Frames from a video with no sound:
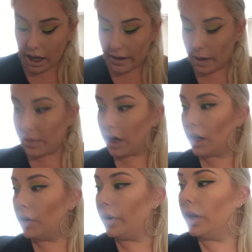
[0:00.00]
And I'm gonna
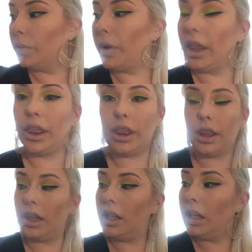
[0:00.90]
go in with
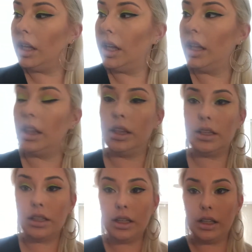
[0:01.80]

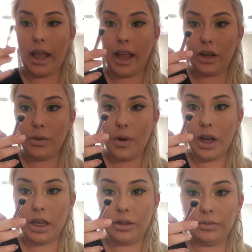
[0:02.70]
this little angle
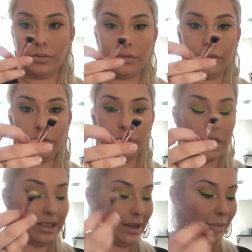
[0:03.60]
one,
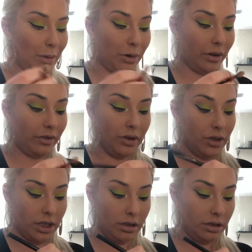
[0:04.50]
same thing,
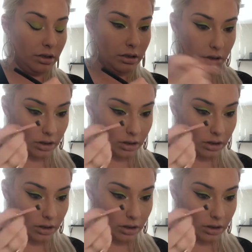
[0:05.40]
Profusion.